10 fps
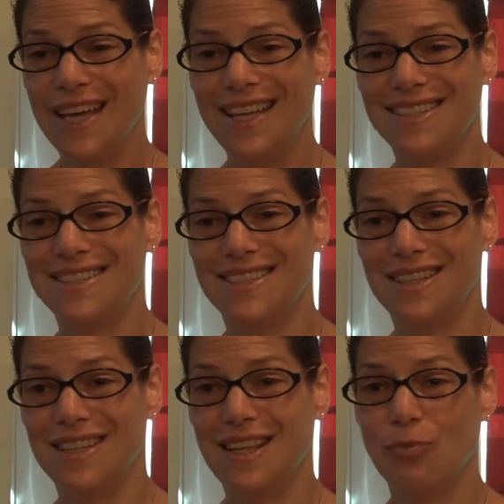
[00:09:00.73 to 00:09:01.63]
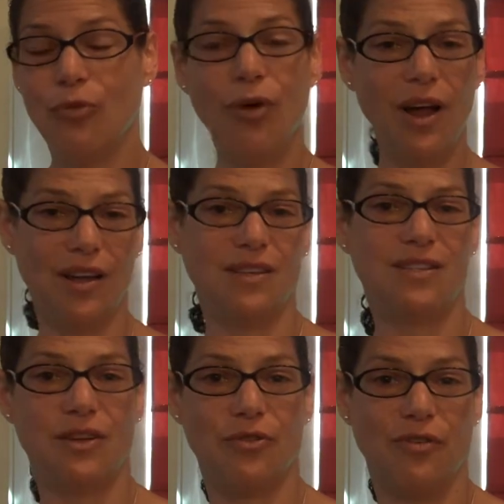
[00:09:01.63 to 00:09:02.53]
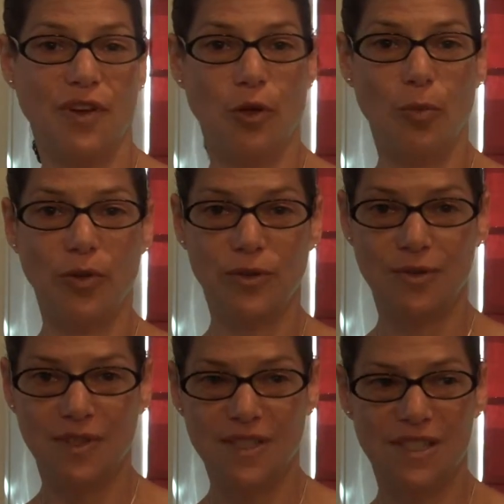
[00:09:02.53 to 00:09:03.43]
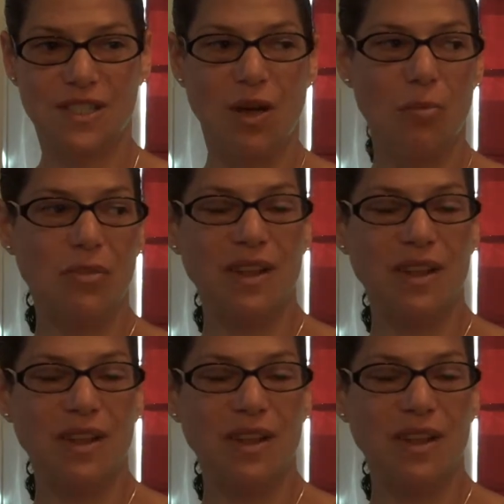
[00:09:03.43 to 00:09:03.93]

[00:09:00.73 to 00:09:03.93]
is the products that are available. Some